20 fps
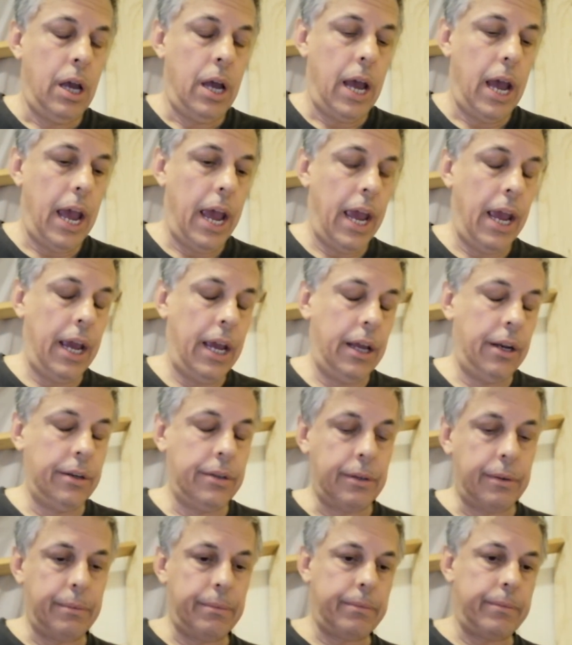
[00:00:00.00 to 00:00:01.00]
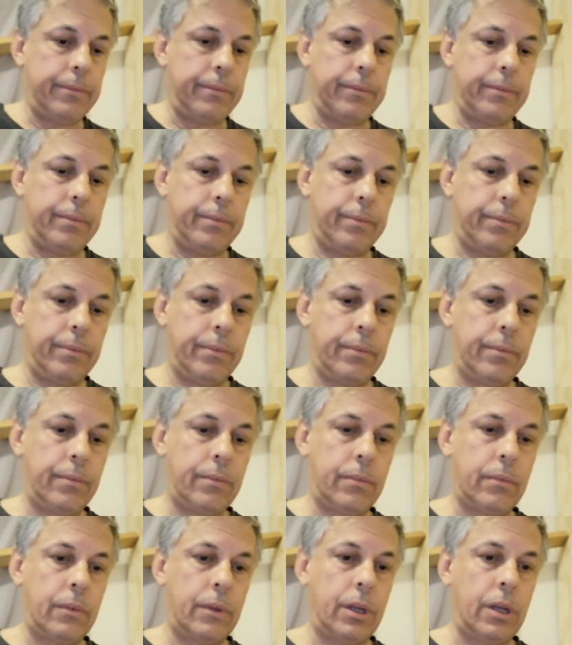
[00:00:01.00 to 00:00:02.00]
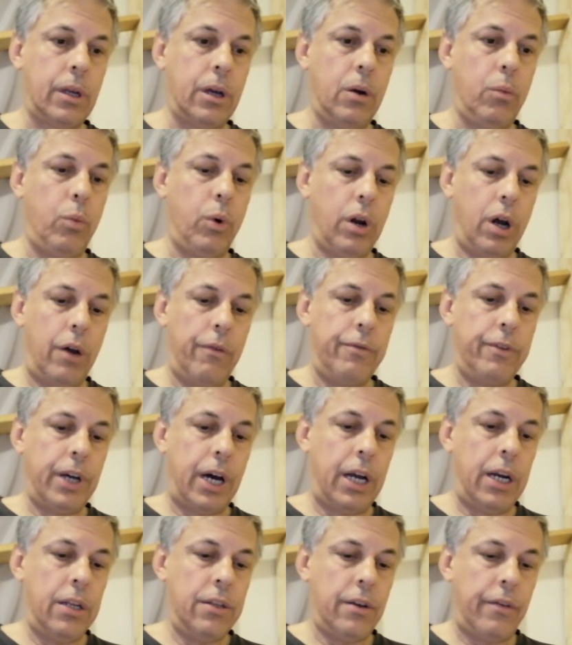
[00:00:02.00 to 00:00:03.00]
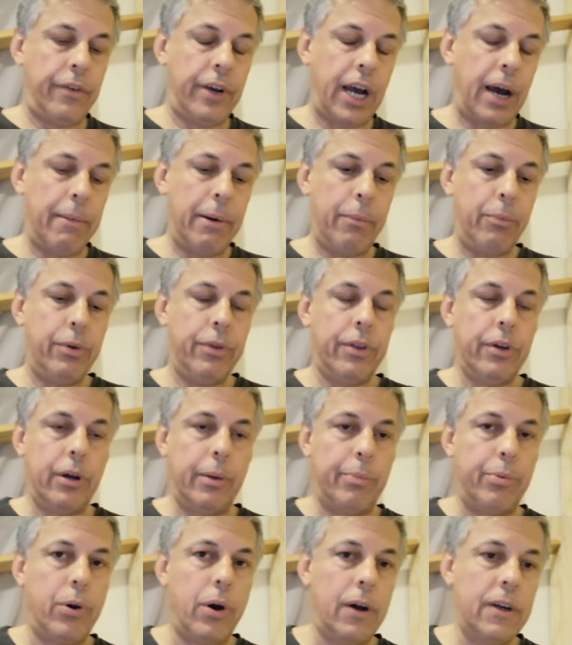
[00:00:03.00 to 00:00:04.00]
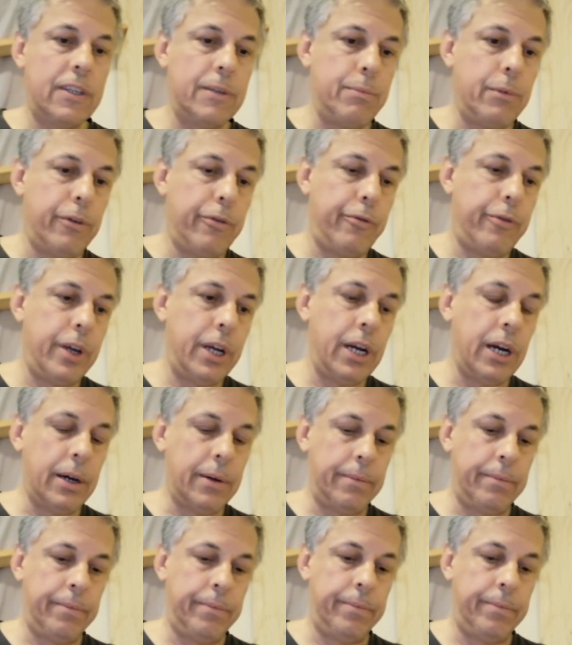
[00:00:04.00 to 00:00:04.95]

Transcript: And what I've done is I've come up with an approximate figure.